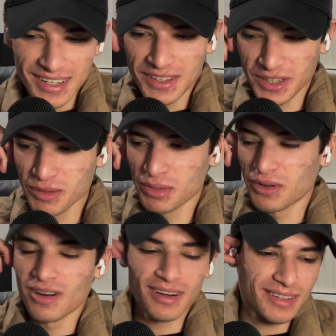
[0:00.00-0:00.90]
the
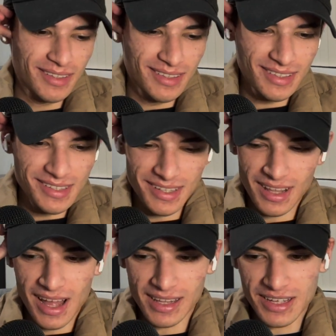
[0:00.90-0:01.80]
computer. It's a
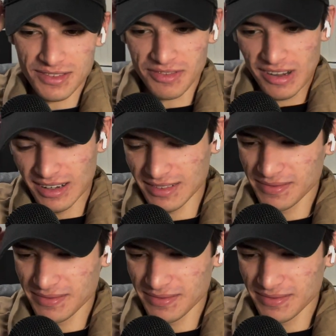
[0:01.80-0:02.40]
lot less fun.